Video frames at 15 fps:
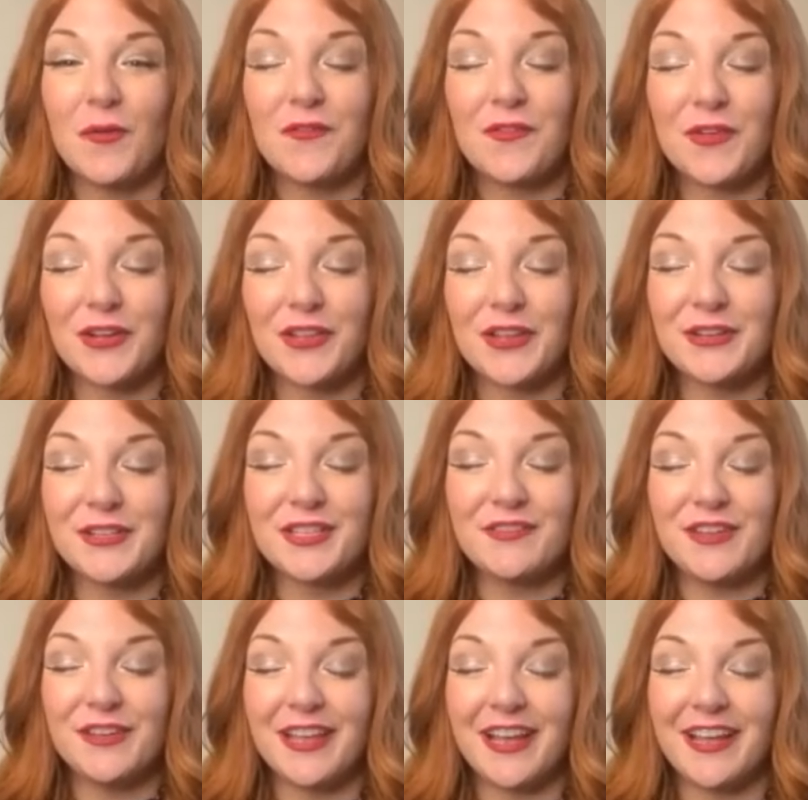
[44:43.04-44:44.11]
for those of
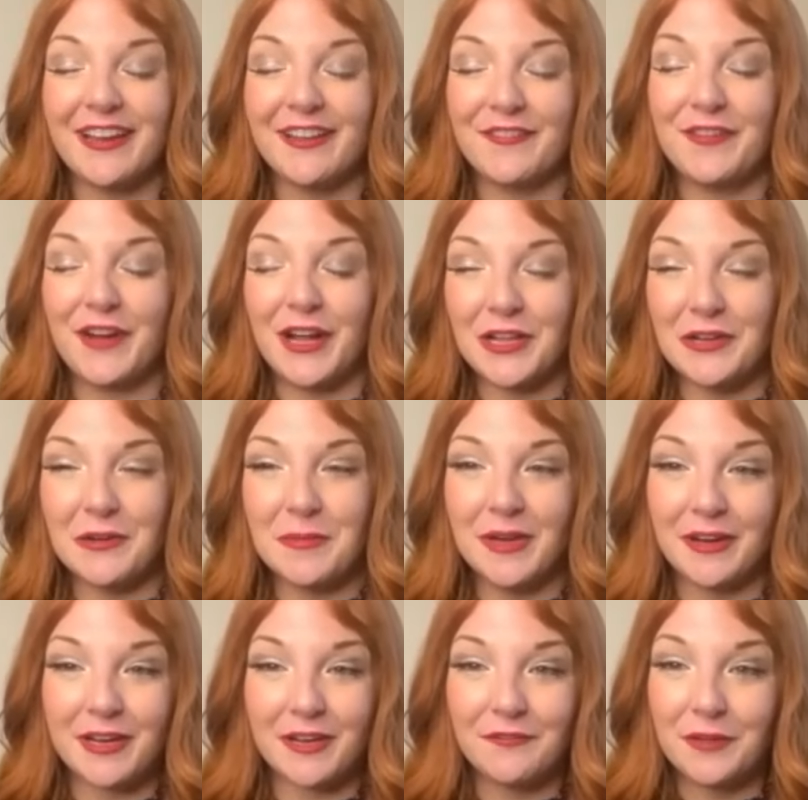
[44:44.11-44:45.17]
you that follow
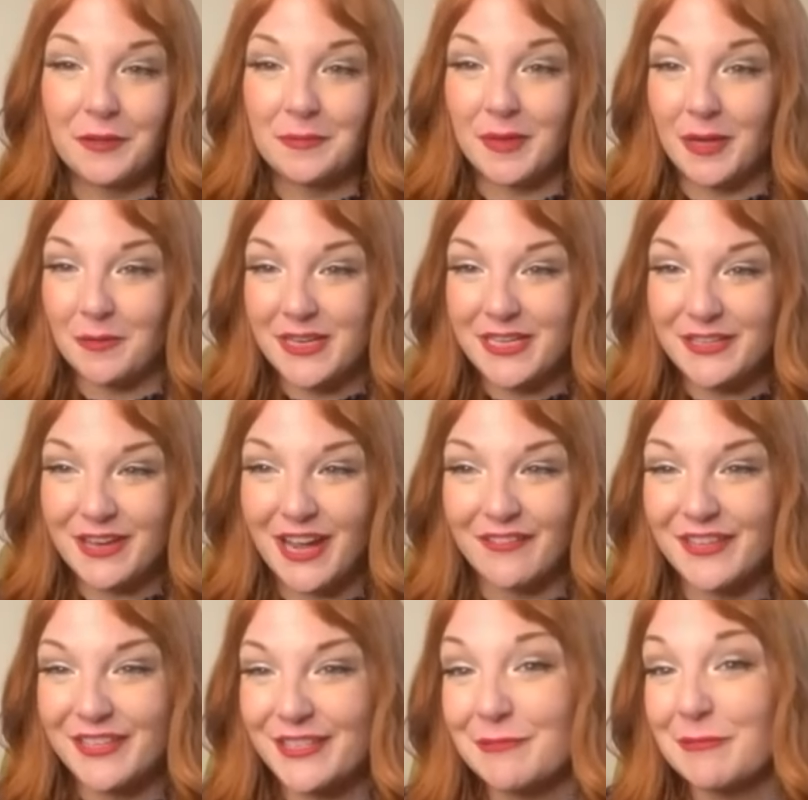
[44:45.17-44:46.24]
American football, we do have
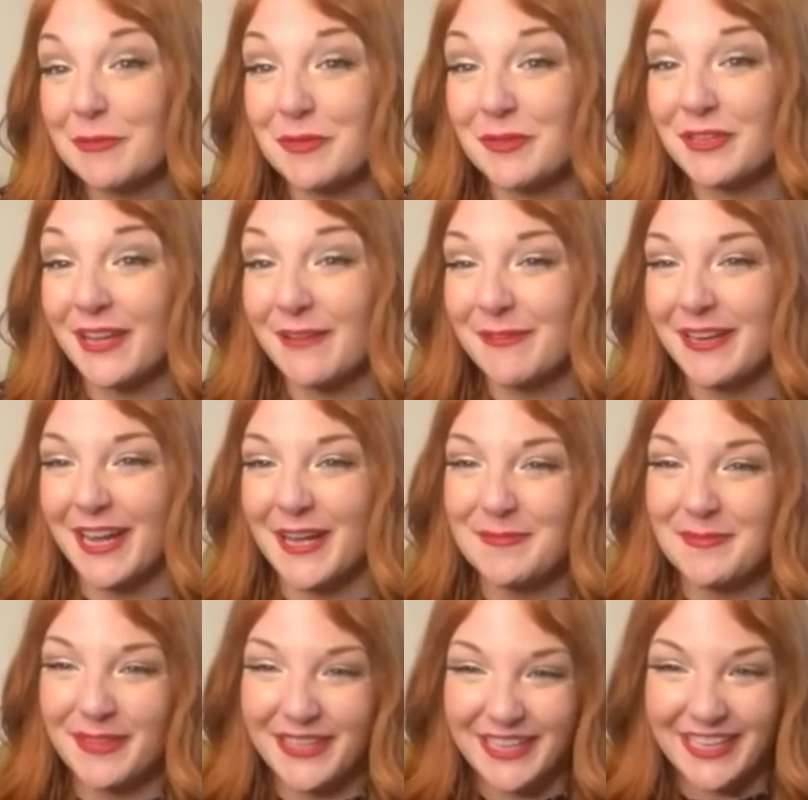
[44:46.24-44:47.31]
the Super Bowl coming up
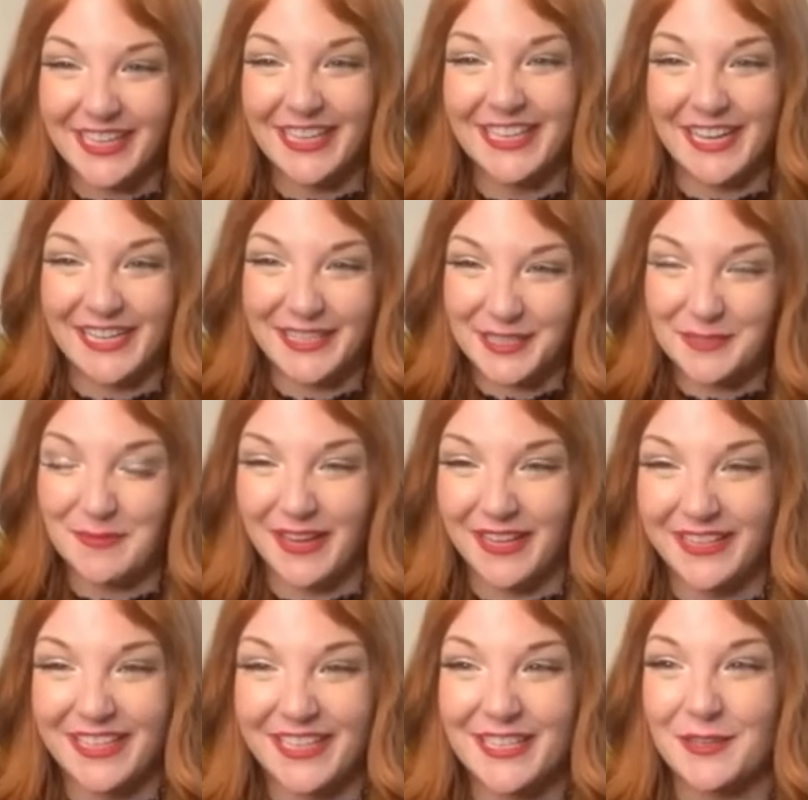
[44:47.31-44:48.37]
next
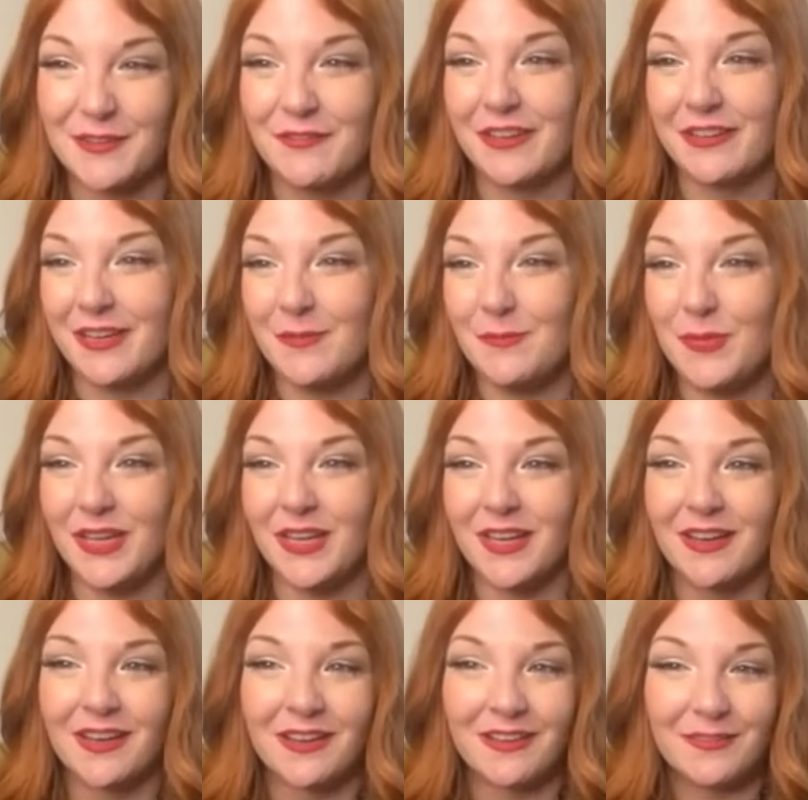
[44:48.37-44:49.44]
month. It is a very
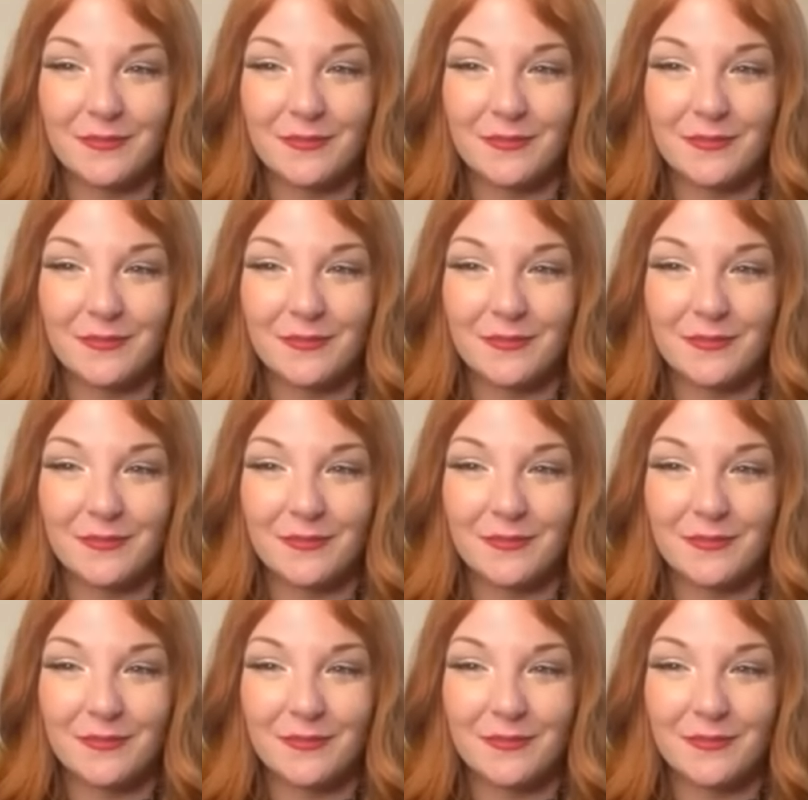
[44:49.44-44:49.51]
big